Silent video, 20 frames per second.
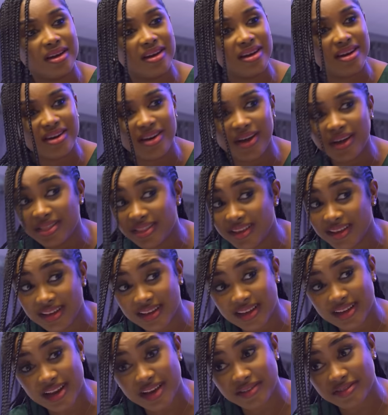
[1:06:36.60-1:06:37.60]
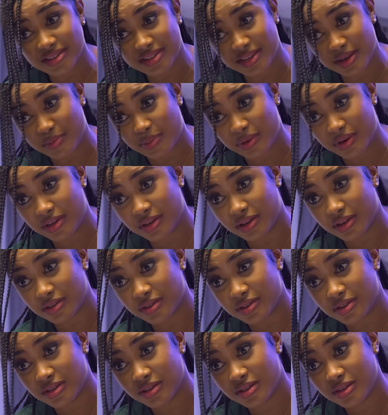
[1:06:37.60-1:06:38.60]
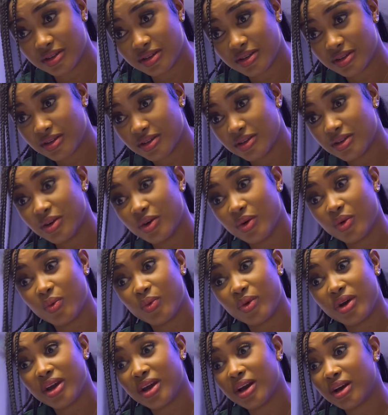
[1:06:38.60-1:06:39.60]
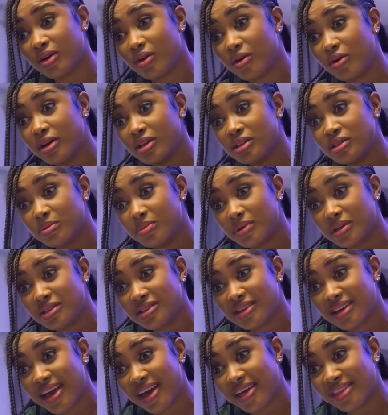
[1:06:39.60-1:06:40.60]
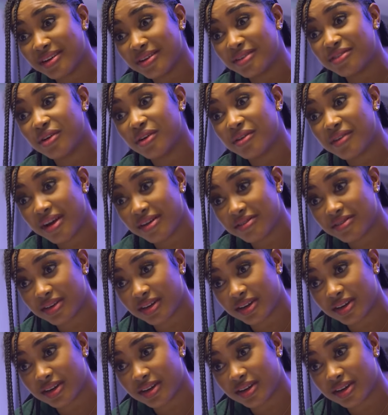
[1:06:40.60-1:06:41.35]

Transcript: Nothing can ever separate us. We are going to be together forever.